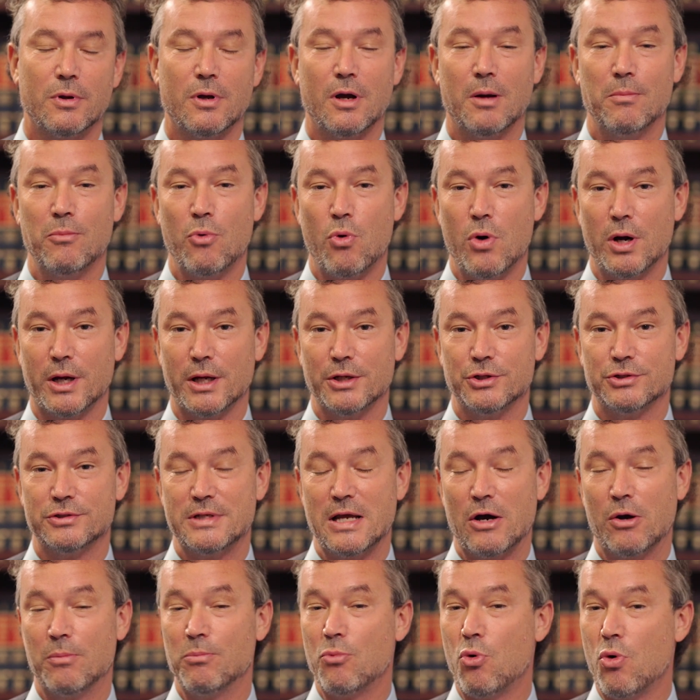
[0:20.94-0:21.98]
A mortgage.
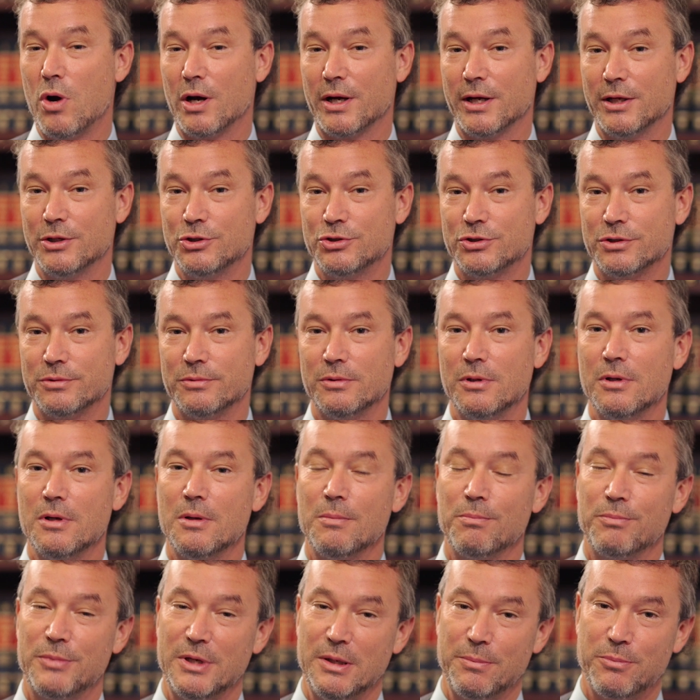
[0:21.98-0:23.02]
Now, a mortgage,
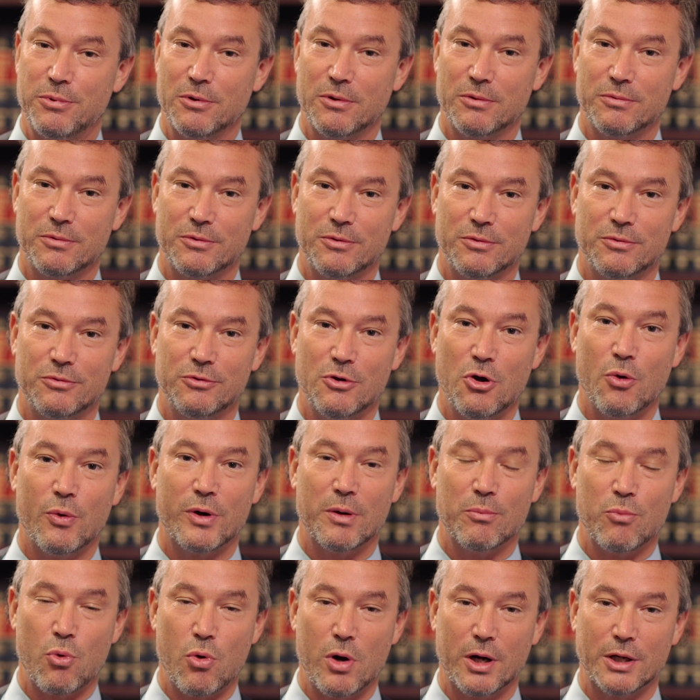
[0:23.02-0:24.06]
people know what a
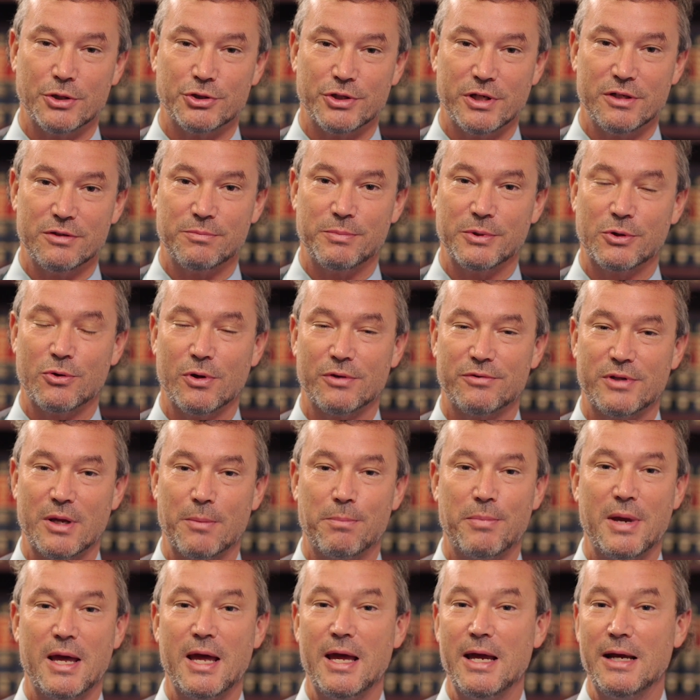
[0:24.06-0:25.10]
mortgage is because they're
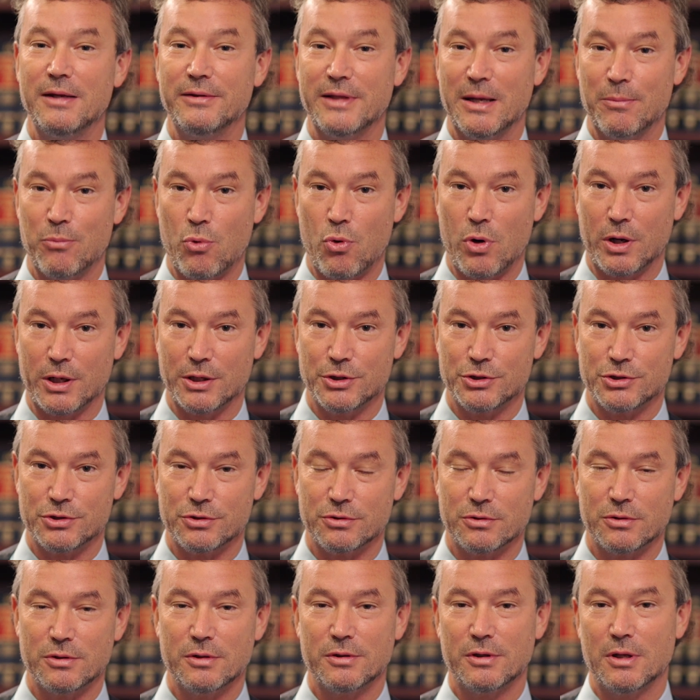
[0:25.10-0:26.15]
paying their mortgage.
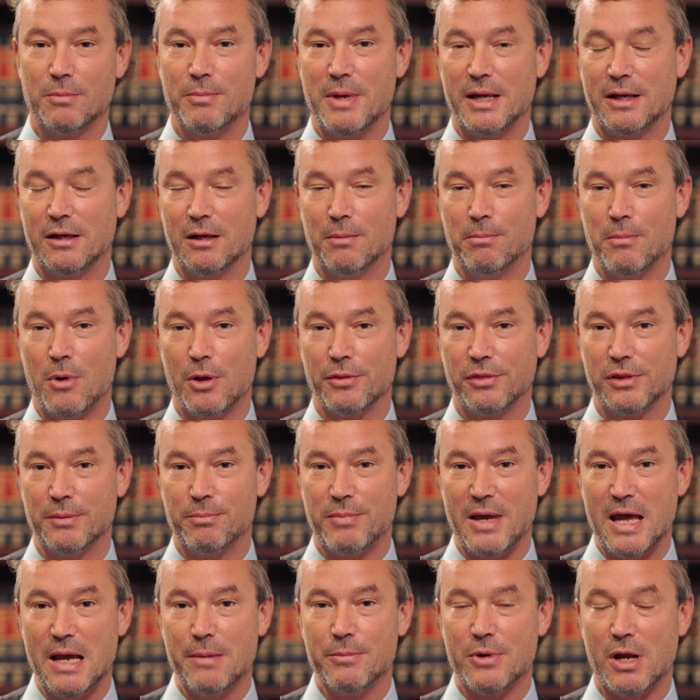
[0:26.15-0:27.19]
They're making a monthly
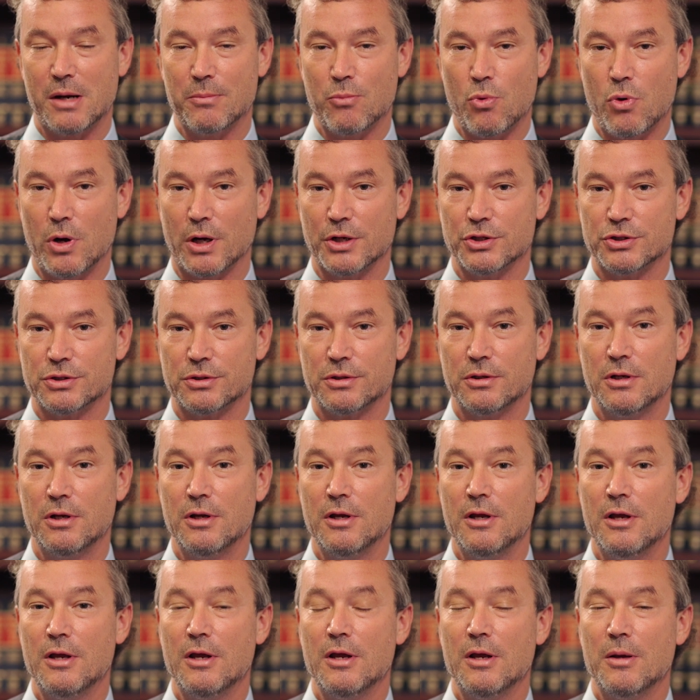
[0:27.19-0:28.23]
payment on a mortgage.
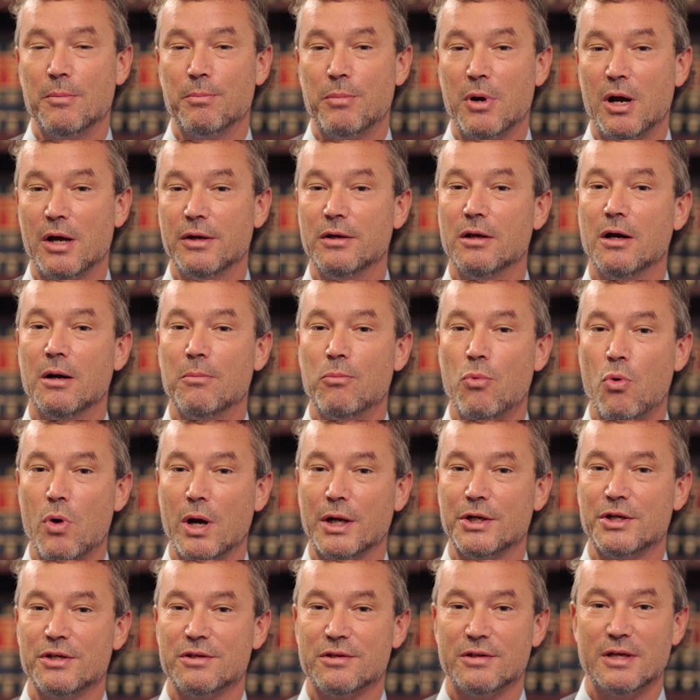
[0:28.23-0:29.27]
But a
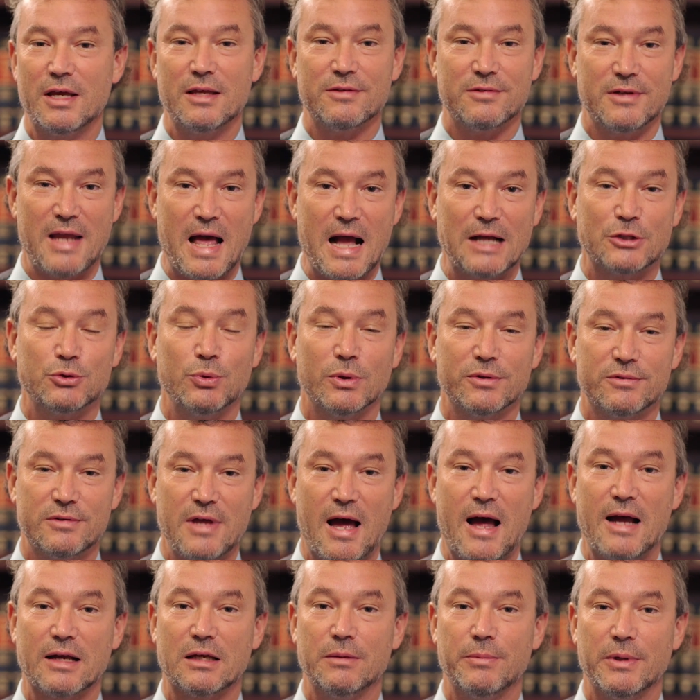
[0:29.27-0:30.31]
mortgage is an actual
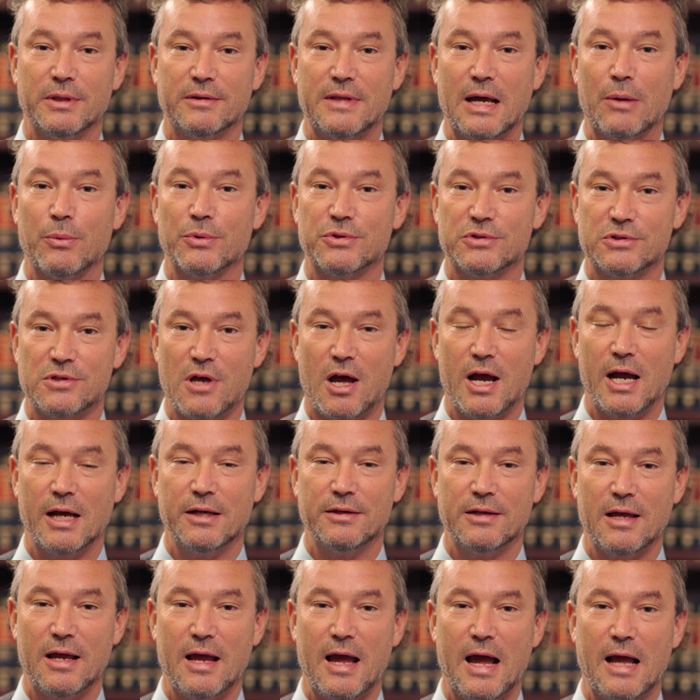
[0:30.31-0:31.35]
document that was
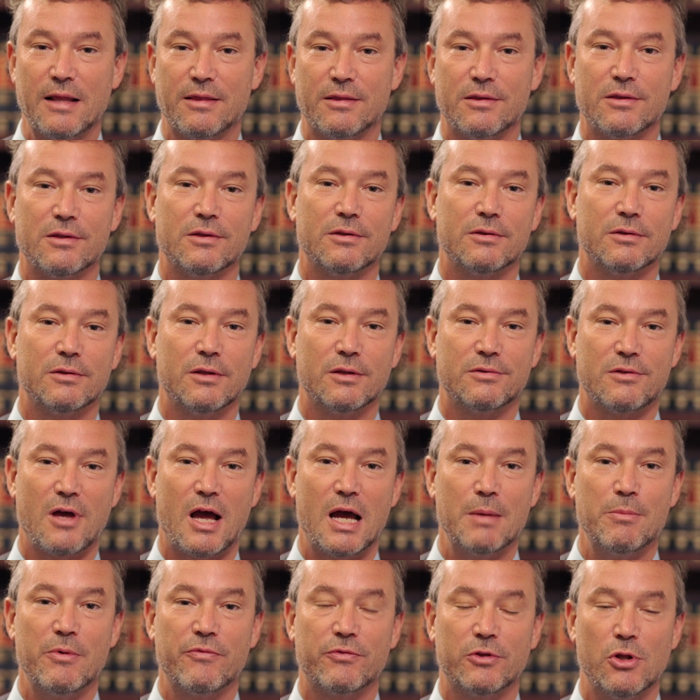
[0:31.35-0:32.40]
signed at the
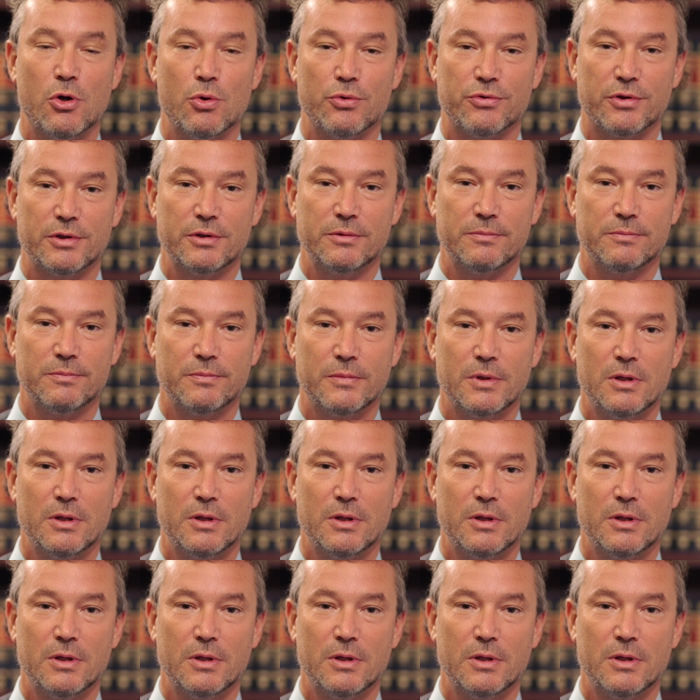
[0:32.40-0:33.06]
time of closing.